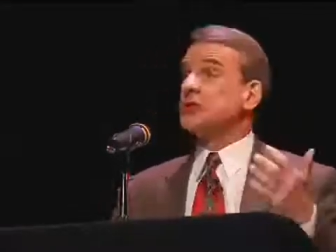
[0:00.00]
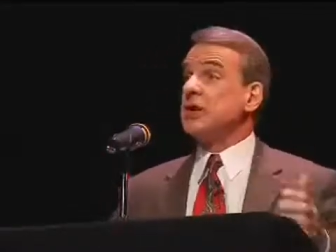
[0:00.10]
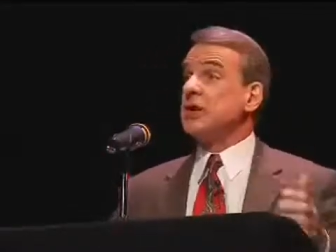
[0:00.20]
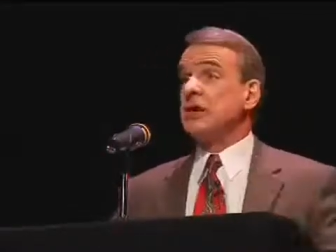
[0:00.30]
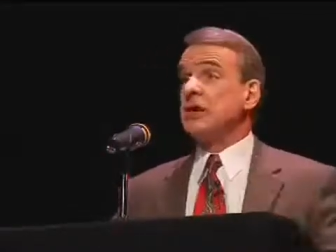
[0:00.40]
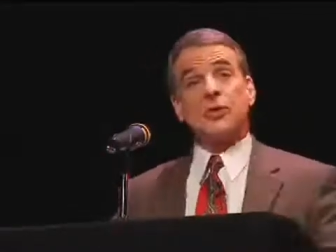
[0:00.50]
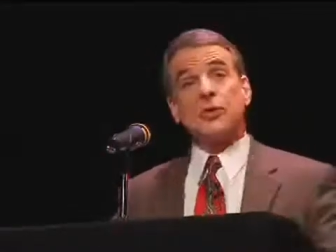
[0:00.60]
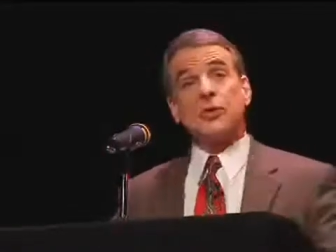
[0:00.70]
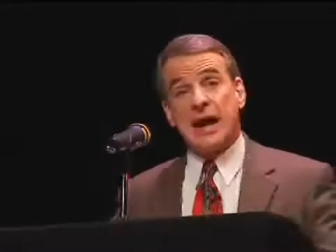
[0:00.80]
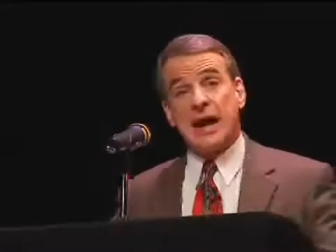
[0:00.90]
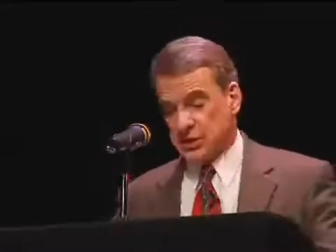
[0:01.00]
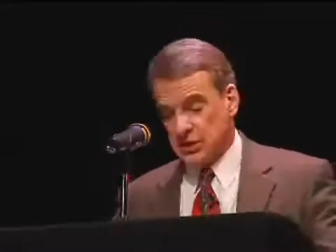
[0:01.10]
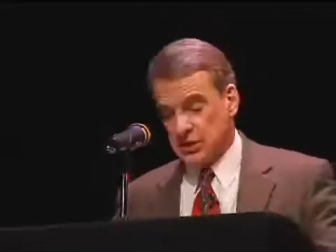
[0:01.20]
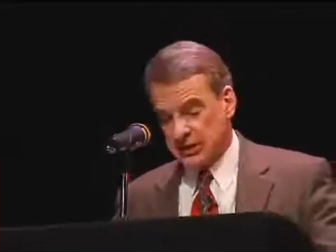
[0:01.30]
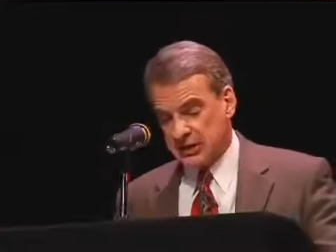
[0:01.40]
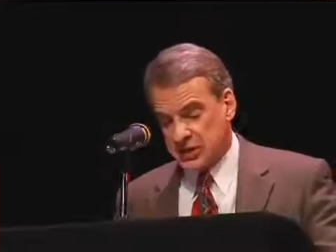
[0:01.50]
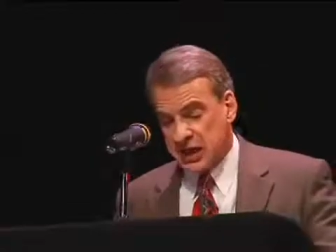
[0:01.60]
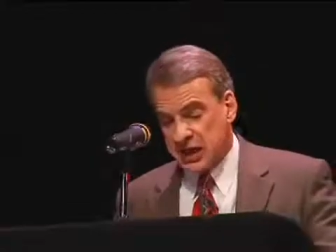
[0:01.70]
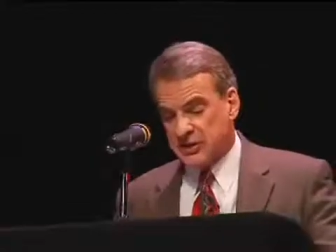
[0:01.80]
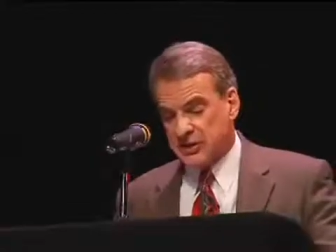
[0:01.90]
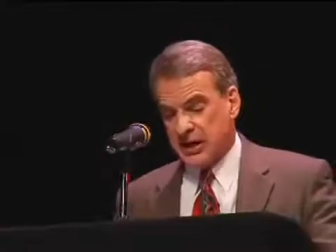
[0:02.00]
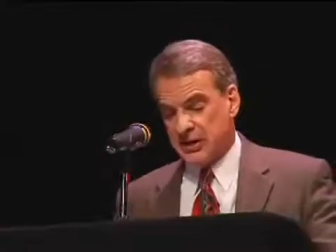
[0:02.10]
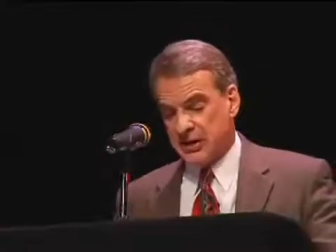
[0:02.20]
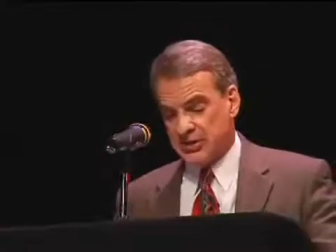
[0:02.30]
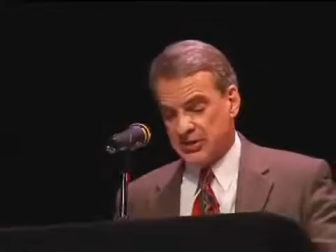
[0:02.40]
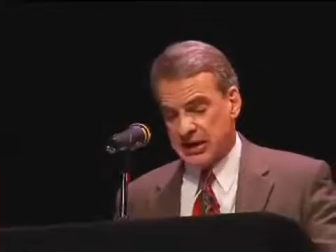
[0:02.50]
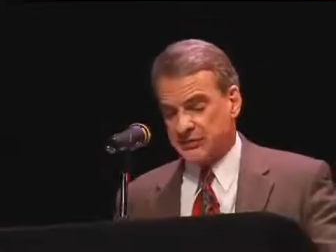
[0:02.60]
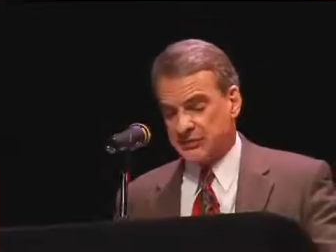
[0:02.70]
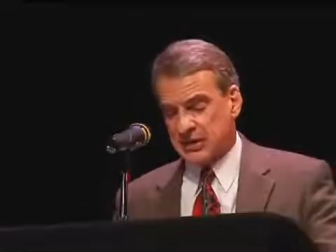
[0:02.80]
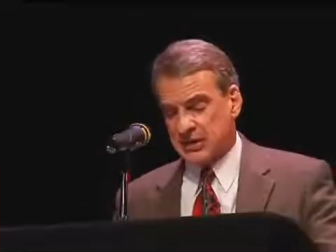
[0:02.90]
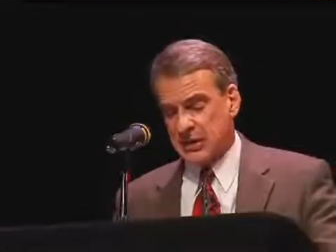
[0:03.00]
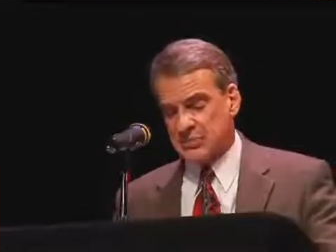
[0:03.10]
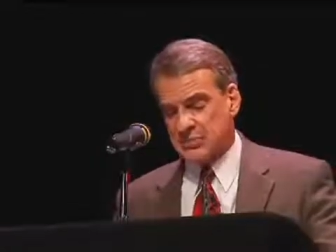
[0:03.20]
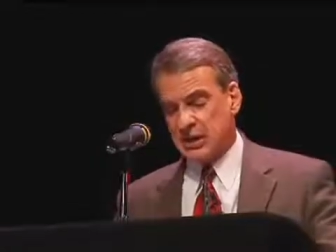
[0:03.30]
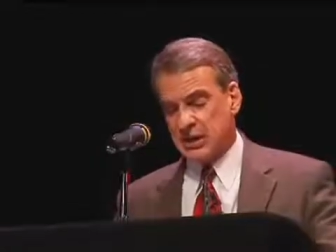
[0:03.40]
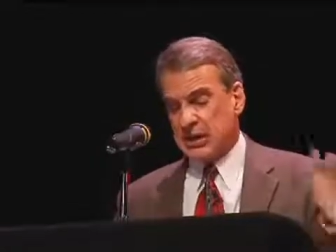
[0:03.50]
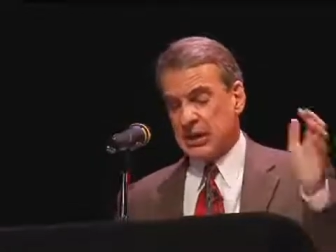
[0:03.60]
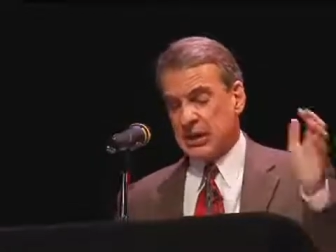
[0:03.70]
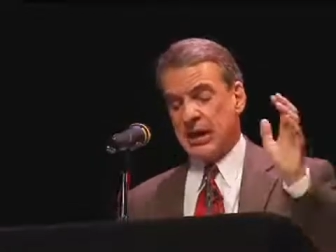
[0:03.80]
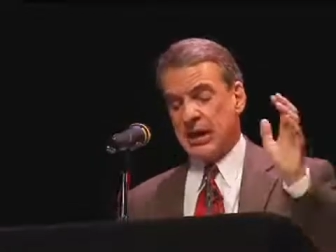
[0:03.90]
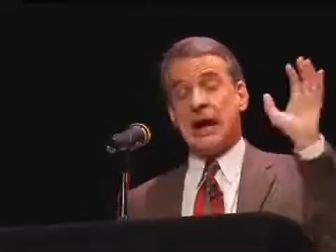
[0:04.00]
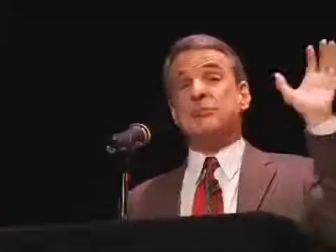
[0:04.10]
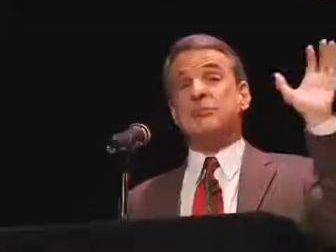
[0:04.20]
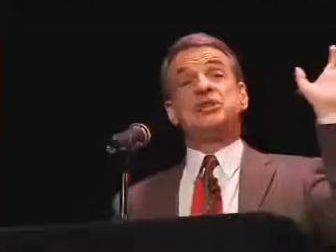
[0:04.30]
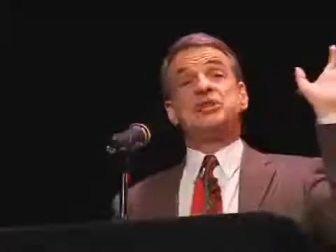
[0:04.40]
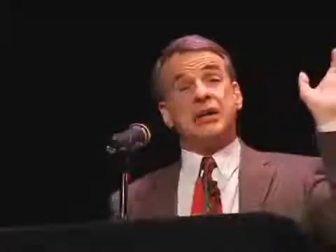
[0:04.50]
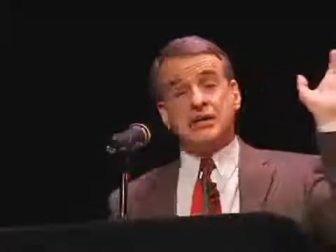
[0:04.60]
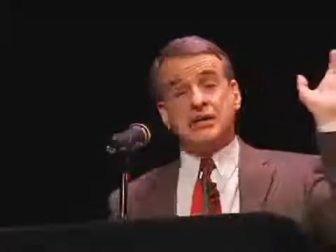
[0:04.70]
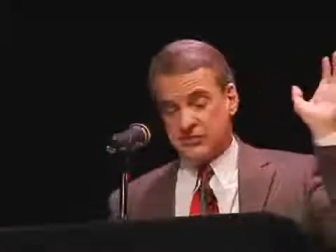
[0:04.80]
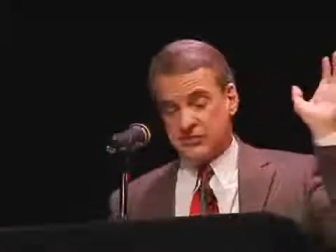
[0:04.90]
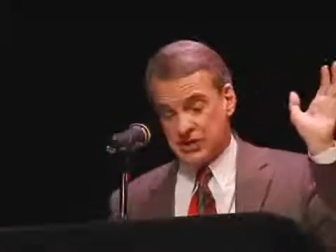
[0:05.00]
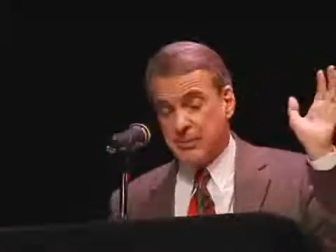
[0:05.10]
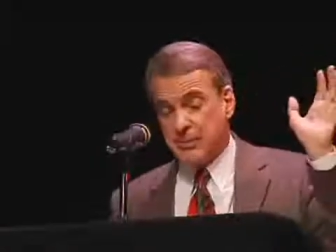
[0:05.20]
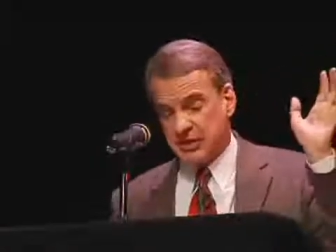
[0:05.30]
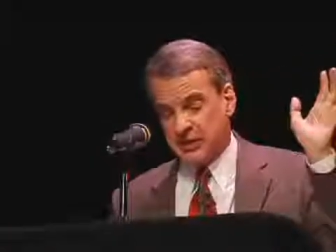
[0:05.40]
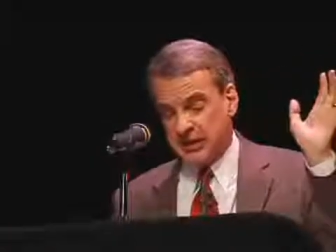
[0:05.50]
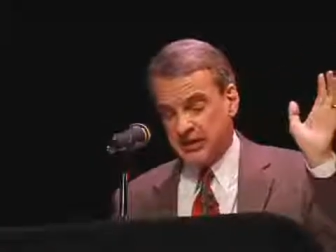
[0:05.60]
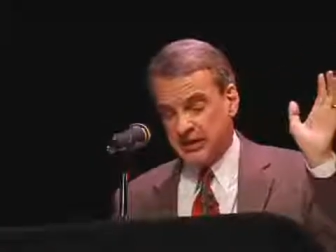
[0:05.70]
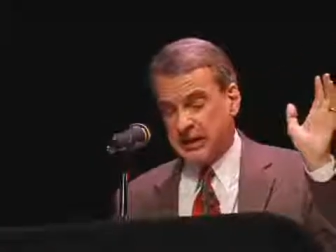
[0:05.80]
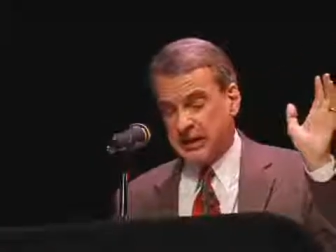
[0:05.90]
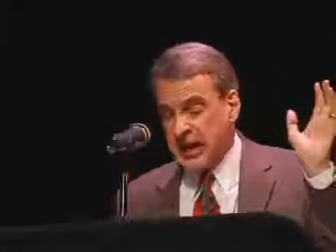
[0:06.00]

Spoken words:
Considered as a rationally justifiable set of claims about an objective something,